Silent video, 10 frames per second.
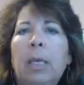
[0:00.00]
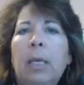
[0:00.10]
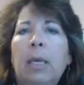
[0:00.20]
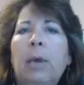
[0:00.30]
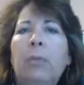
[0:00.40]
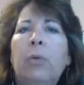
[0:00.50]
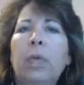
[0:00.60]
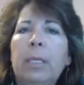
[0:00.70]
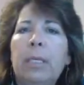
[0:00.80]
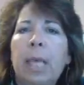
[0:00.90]
Now for
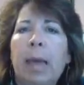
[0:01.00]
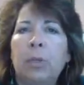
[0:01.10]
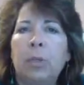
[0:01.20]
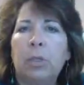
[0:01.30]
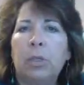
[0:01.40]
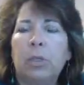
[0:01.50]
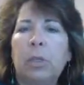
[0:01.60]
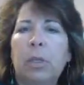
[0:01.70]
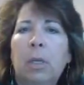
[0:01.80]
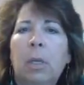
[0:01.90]
these actions,
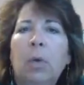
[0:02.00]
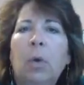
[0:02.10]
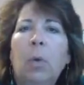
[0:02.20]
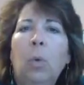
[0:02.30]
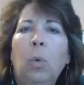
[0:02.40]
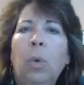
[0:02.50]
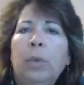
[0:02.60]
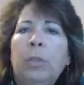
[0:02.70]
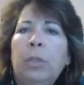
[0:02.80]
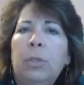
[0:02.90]
what
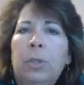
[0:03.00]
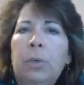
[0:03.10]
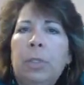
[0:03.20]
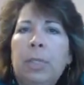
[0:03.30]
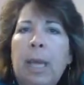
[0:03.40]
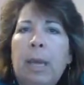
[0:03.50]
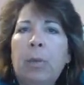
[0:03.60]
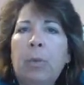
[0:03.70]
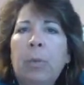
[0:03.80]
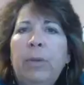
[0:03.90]
you're to do is
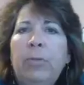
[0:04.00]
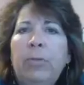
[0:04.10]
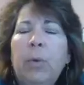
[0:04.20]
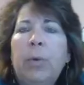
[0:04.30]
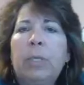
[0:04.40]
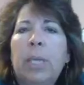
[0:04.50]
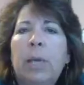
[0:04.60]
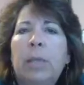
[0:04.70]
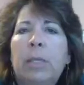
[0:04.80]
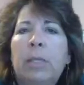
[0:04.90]
really focus
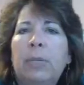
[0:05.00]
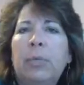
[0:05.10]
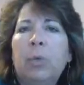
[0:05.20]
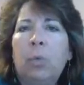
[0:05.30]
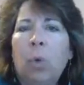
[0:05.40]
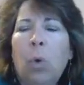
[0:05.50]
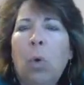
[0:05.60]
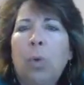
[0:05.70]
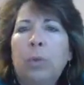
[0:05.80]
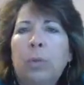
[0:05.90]
on the different
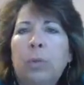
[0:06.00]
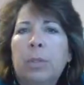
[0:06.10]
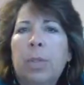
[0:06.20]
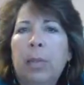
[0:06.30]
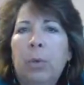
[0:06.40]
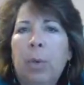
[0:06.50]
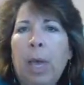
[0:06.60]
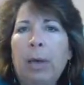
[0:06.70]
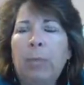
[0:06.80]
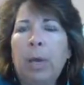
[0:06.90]
roles that you
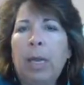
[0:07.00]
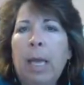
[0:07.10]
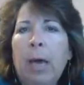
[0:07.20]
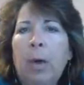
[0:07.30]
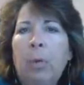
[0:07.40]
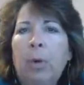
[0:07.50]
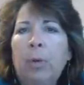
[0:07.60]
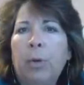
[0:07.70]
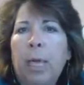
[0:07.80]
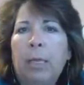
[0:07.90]
have right now,
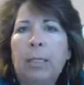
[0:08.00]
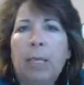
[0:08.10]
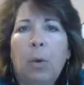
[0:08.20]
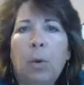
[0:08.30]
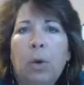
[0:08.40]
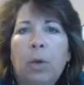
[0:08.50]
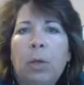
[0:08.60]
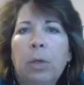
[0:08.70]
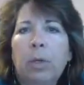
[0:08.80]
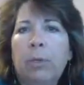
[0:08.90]
whether again it's at
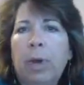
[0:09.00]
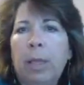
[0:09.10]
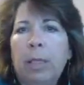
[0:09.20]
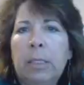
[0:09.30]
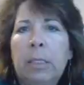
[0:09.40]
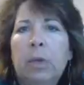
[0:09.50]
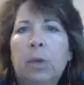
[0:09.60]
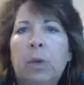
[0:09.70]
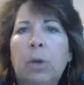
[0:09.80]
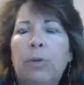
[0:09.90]
work, you're
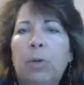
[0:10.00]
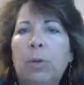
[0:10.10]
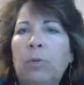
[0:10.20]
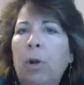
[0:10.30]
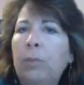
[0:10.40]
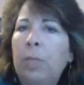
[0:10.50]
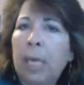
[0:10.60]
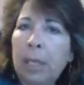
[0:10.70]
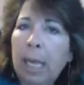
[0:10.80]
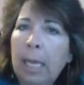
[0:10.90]
volunteer, if you're involved in
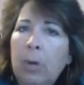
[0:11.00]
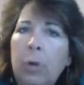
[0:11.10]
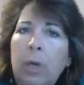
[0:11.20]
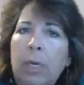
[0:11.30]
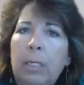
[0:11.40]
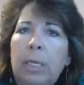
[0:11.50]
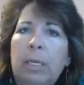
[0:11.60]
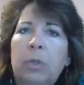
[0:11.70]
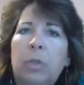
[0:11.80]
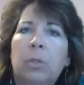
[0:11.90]
athletic
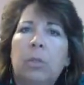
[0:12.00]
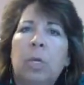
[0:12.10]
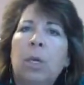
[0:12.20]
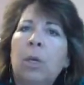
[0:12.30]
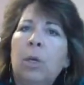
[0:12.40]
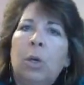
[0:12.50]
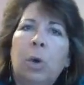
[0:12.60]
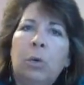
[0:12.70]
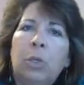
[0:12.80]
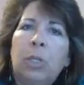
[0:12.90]
organizations,
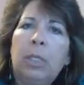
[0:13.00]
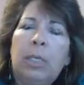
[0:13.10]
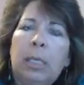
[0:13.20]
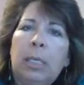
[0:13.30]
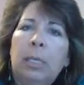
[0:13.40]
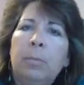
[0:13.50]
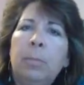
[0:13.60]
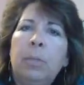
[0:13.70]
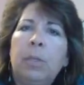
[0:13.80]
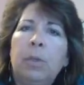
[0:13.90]
coaching
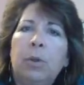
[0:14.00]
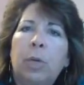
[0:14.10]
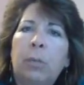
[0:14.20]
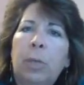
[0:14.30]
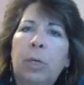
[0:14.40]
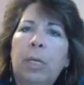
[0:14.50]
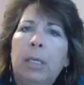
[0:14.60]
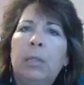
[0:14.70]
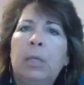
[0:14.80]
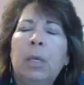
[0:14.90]
teams in your
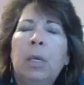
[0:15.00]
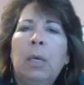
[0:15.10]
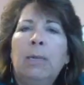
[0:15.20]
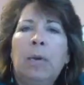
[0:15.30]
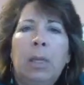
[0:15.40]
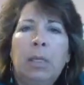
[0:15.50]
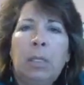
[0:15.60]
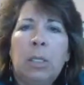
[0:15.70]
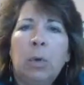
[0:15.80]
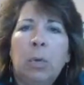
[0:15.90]
communities,
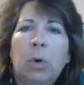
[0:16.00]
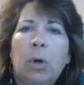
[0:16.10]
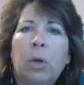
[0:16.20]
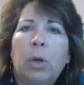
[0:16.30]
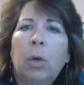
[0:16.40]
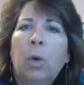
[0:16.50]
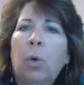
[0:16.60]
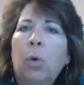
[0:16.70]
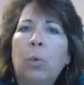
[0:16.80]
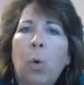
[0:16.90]
volunteer work,
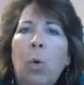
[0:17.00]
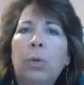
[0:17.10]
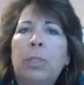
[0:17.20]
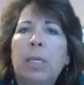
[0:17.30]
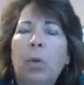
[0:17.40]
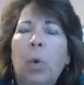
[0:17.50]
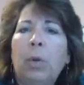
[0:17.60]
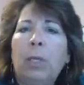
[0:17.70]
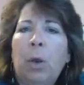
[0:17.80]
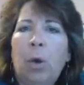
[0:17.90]
or roles that you
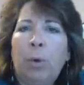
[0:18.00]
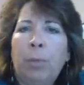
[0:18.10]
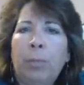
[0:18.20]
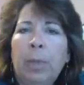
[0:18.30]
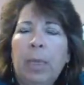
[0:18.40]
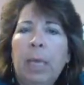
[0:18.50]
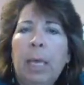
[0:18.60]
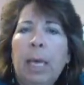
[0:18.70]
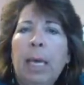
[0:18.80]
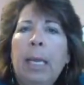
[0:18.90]
hold at home.
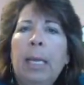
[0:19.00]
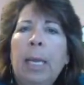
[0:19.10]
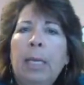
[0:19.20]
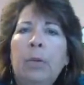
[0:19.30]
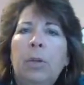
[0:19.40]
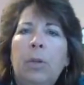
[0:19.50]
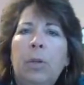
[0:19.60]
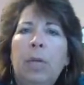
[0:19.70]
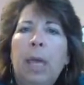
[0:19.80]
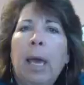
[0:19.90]
And I'd like you to
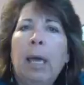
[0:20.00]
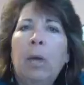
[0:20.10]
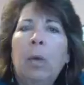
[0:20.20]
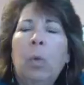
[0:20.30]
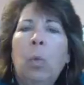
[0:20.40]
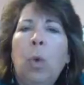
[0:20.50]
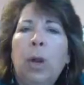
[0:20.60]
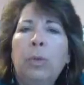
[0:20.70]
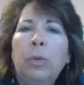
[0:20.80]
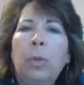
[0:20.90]
look at,
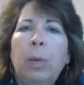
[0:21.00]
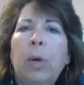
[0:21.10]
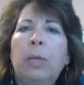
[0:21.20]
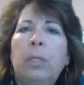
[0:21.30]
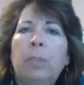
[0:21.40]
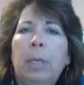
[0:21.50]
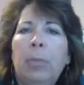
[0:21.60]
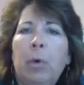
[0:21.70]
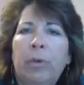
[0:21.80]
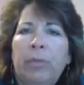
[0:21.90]
where do I want to be
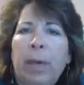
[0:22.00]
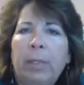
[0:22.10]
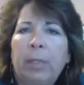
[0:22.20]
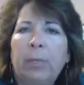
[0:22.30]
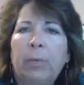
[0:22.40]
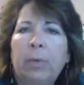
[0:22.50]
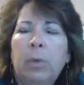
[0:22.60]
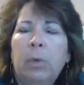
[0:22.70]
more effective?